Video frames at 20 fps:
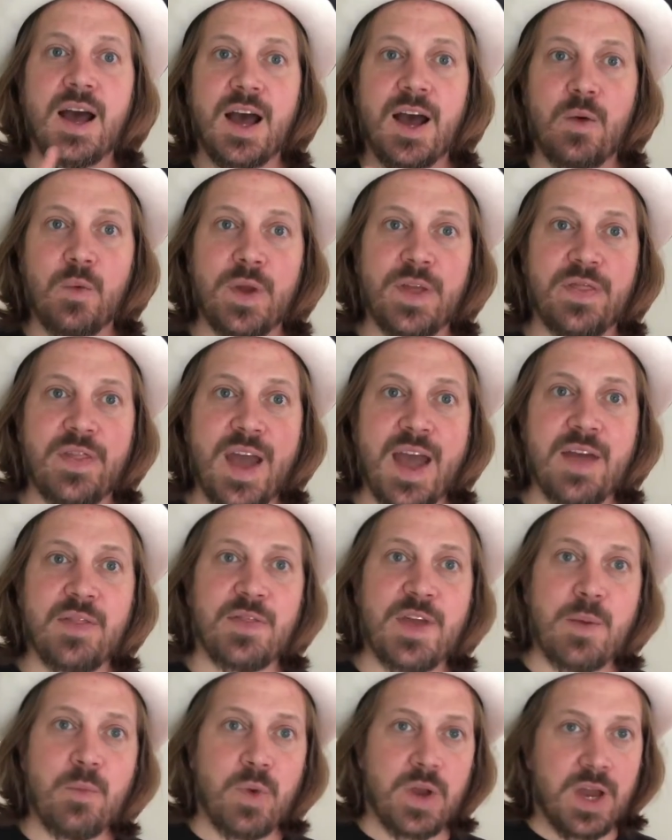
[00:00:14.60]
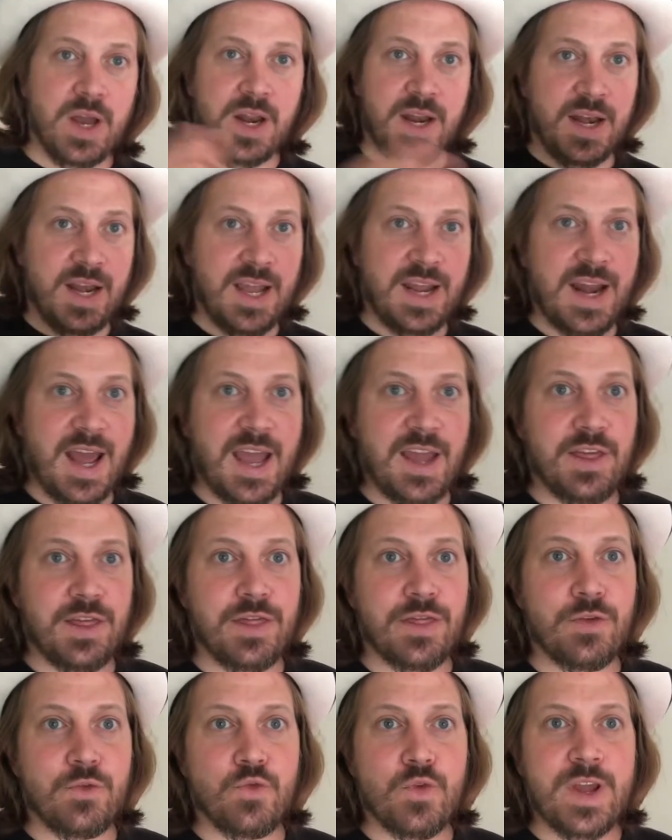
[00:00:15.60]
with that. Then we're going to need a
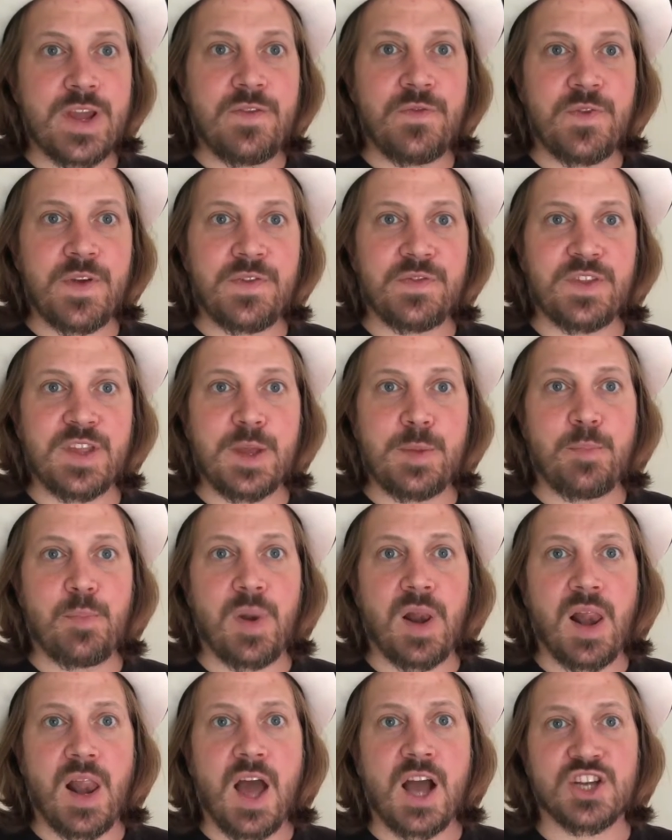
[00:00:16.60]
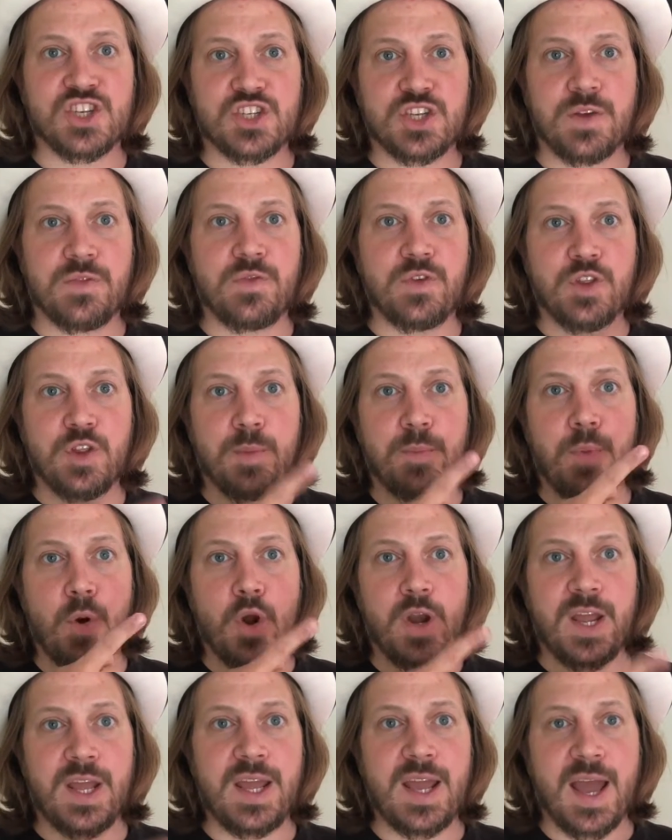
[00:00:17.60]
350 blush for the
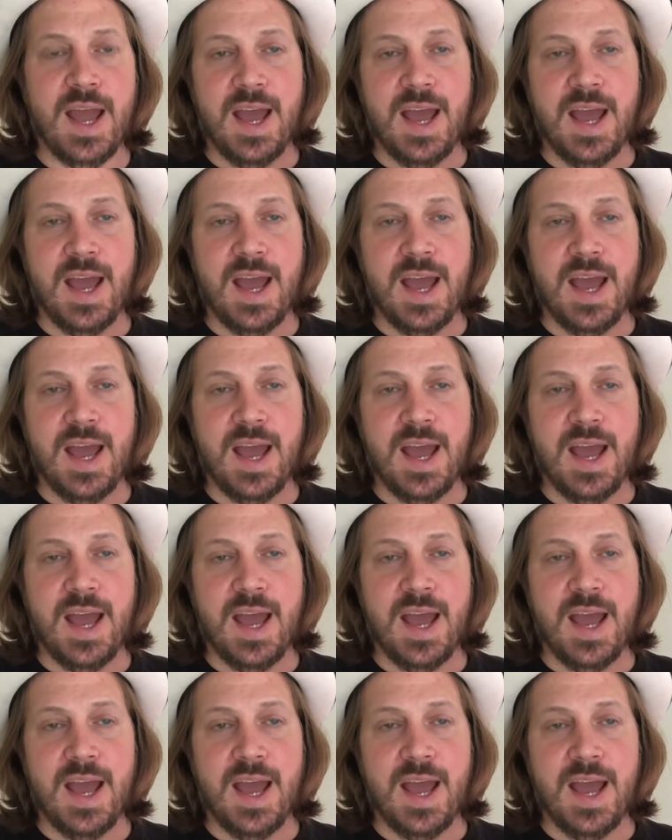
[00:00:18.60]
body